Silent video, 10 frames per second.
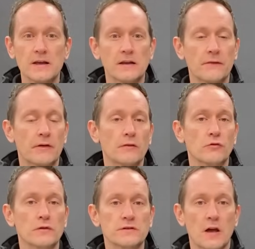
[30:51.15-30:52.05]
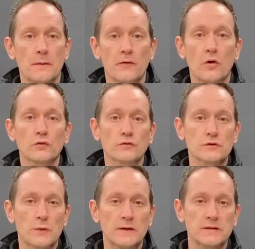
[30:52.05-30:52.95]
giving a runtime of
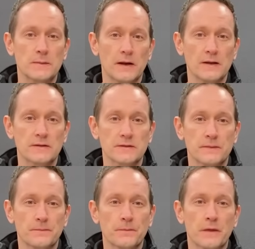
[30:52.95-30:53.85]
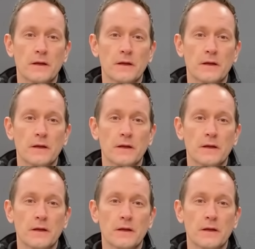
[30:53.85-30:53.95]
120 minutes.